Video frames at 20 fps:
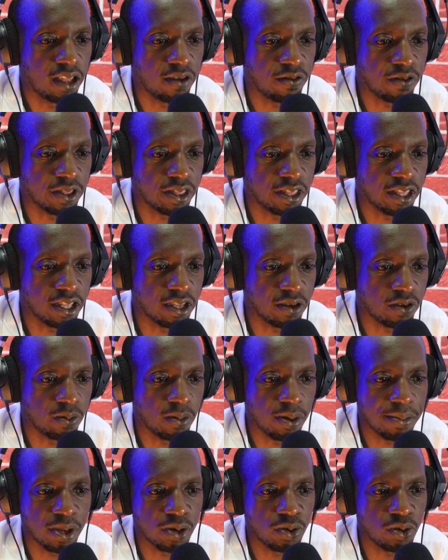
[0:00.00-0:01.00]
Everything.
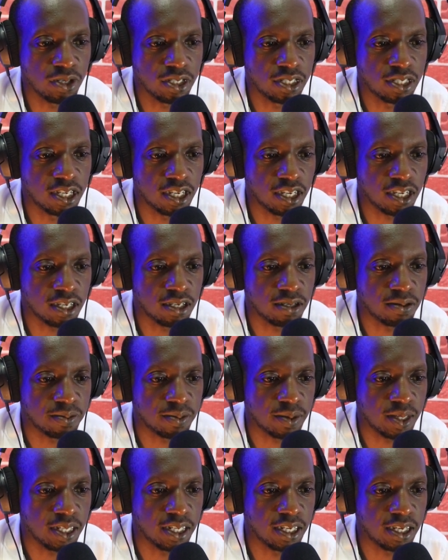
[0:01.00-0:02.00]
Remember, don't take,
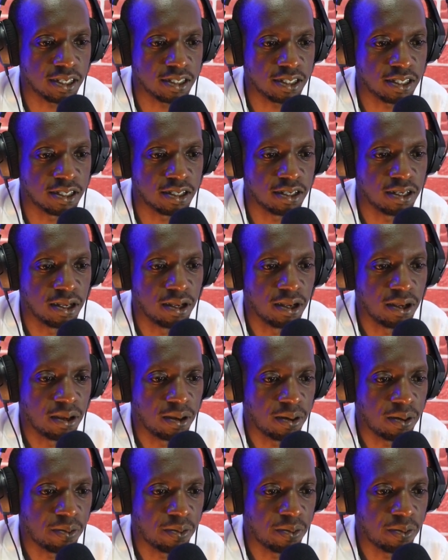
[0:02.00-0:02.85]
just